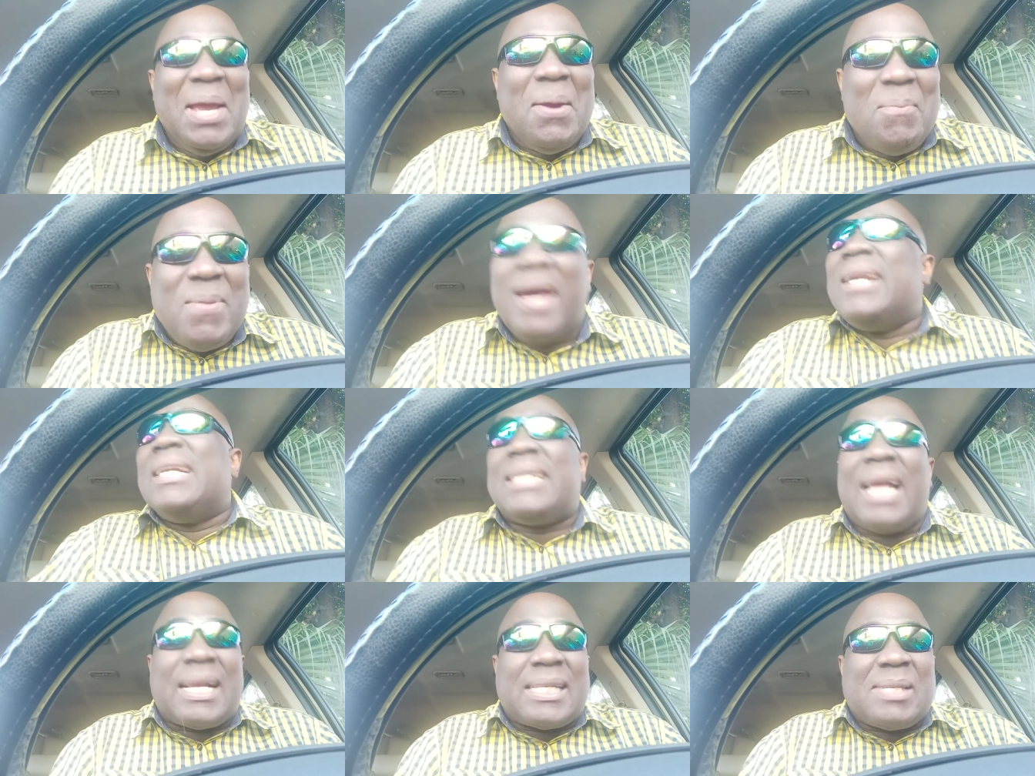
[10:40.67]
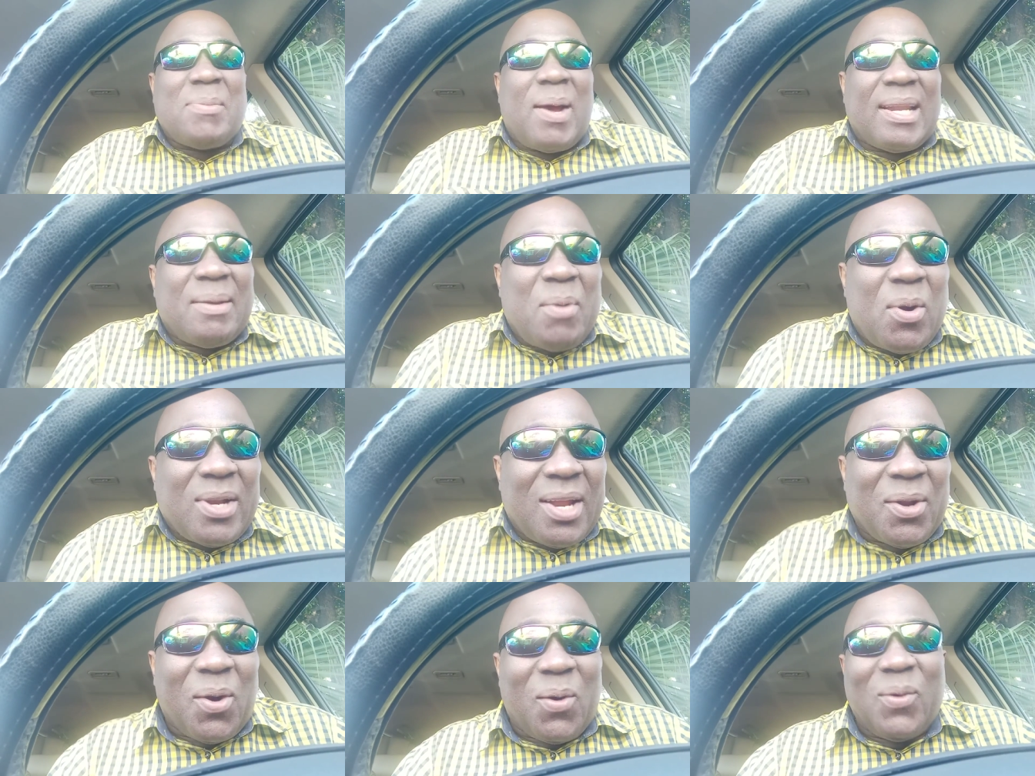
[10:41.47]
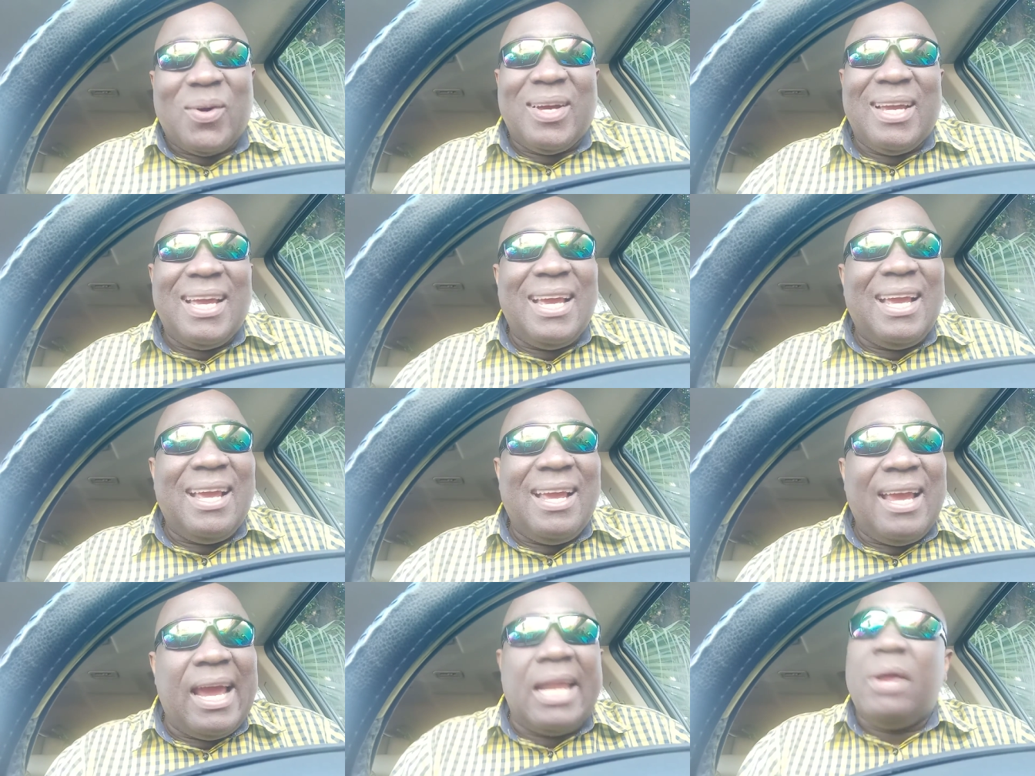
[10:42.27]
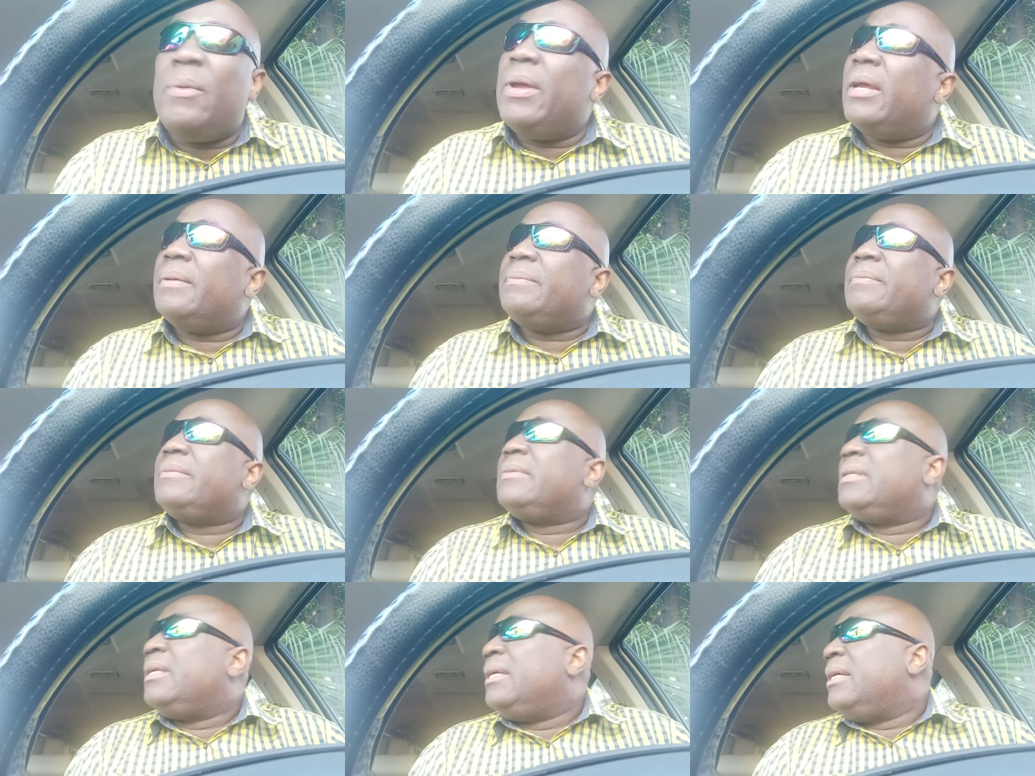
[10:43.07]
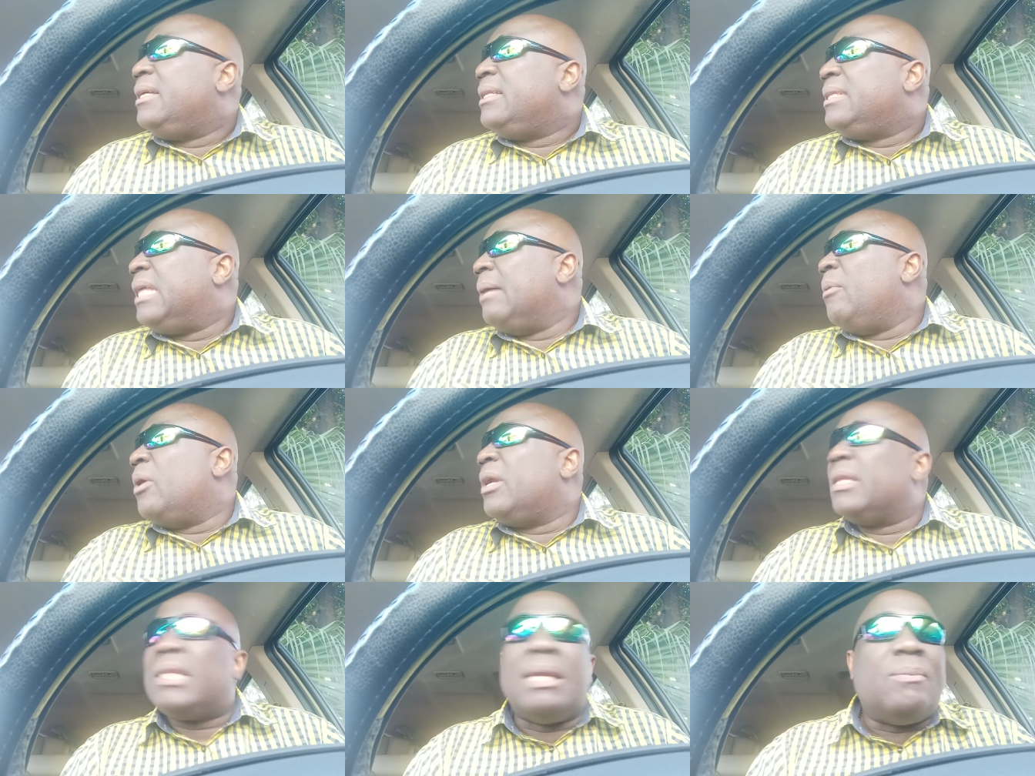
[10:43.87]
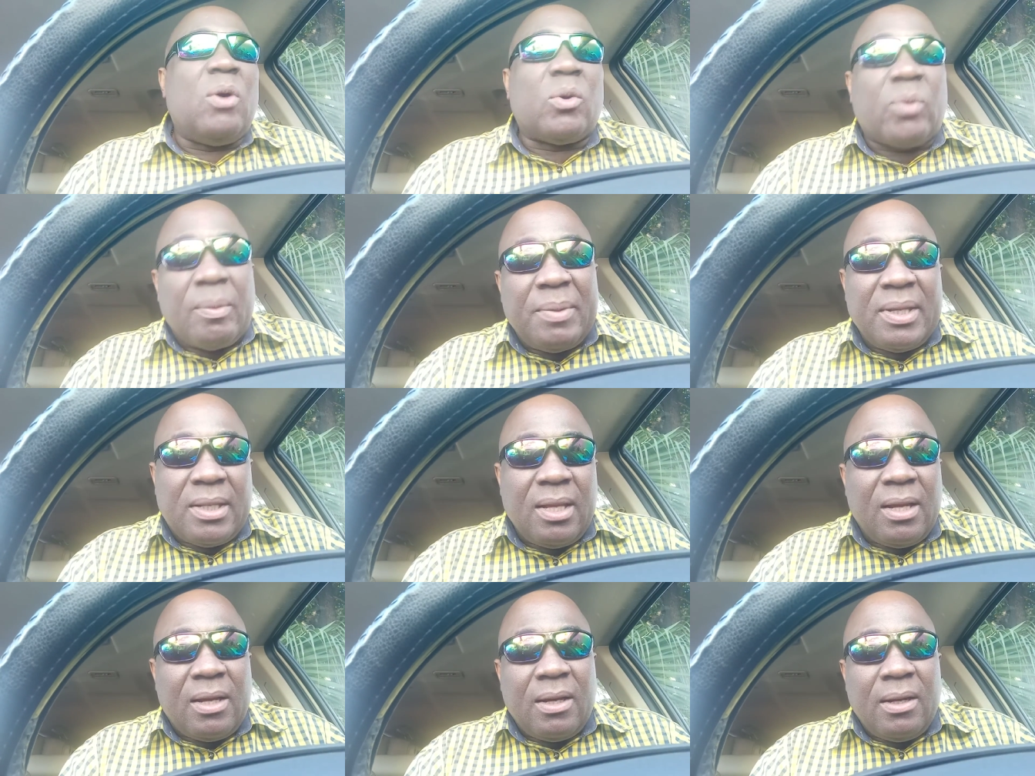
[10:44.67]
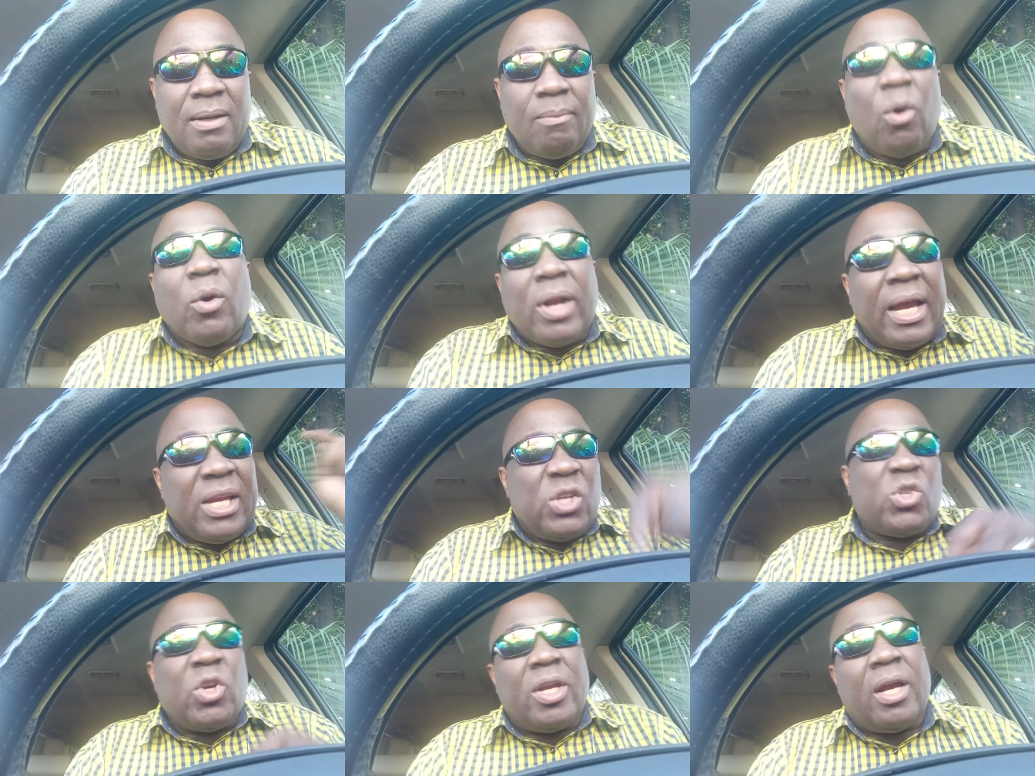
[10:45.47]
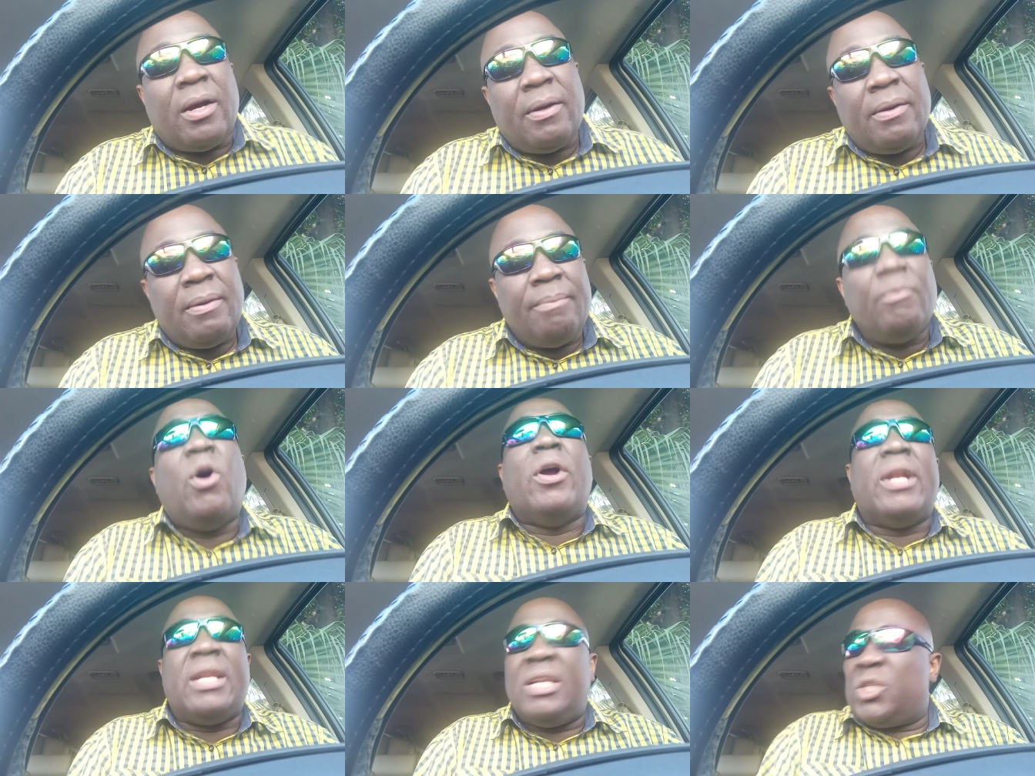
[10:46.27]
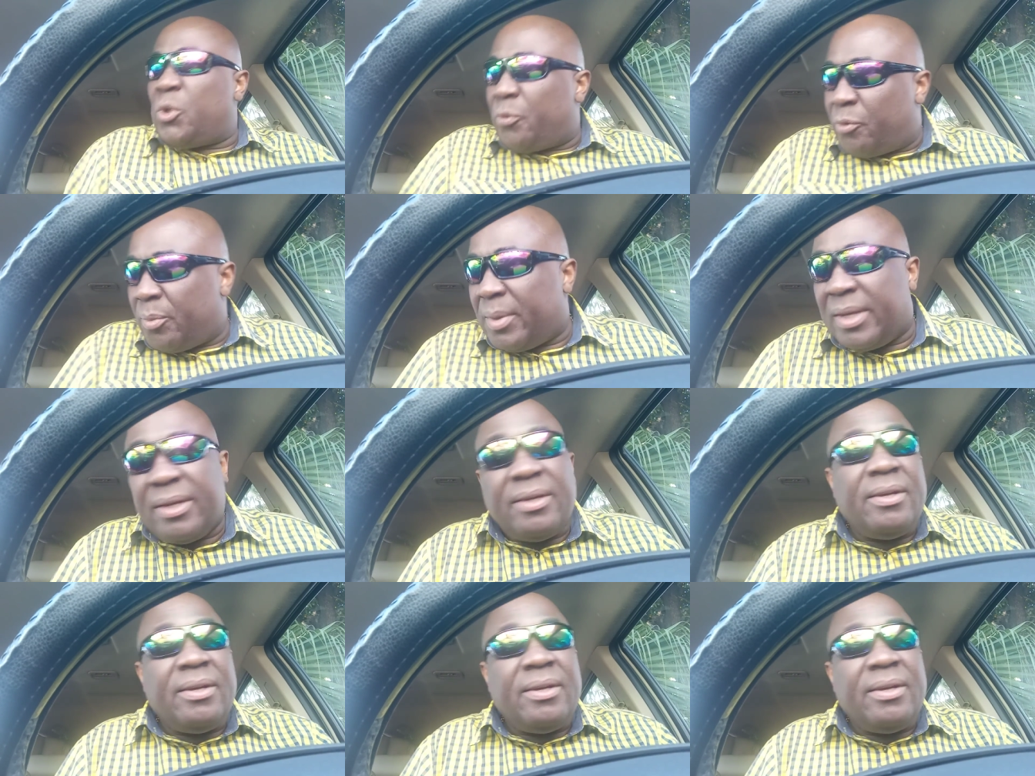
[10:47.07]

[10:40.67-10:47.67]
Me and the taxi man, them out there now. Anyway, tell me what you think about my meeting. About that issue, yeah. Burning issue for me.